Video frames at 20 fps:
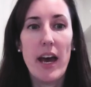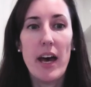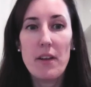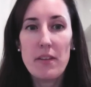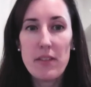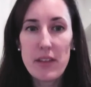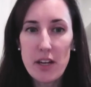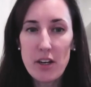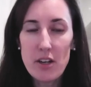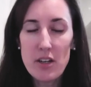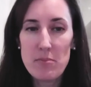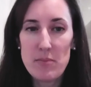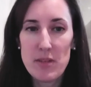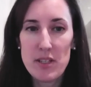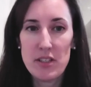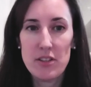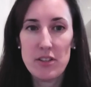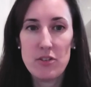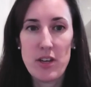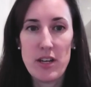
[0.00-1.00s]
Healthcare
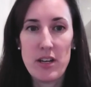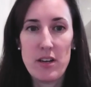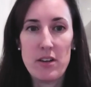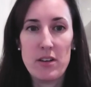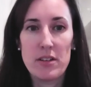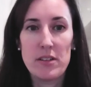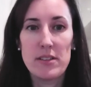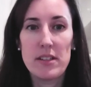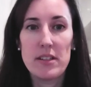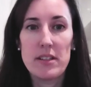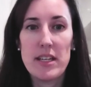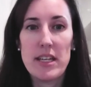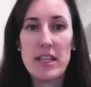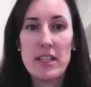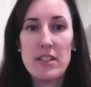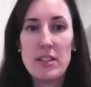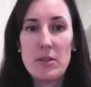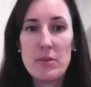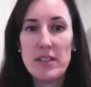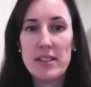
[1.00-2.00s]
administrators need
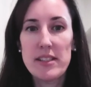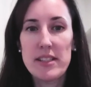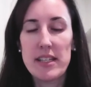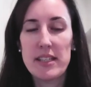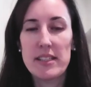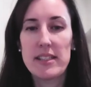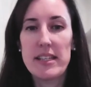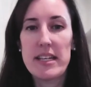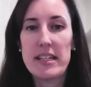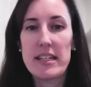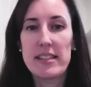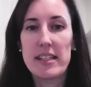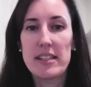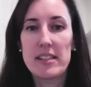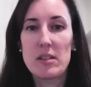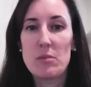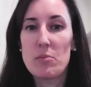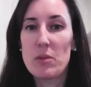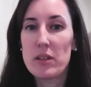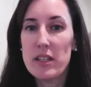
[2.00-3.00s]
to assess the
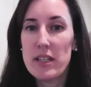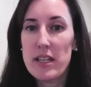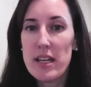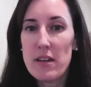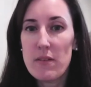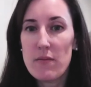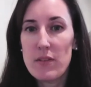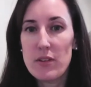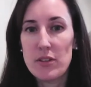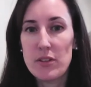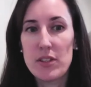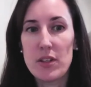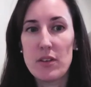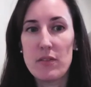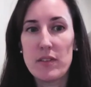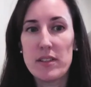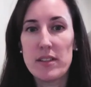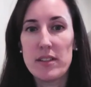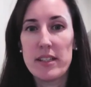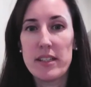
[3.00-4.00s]
accessibility of their
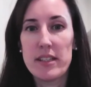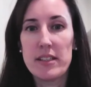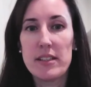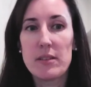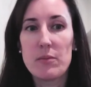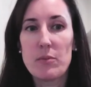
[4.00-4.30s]
services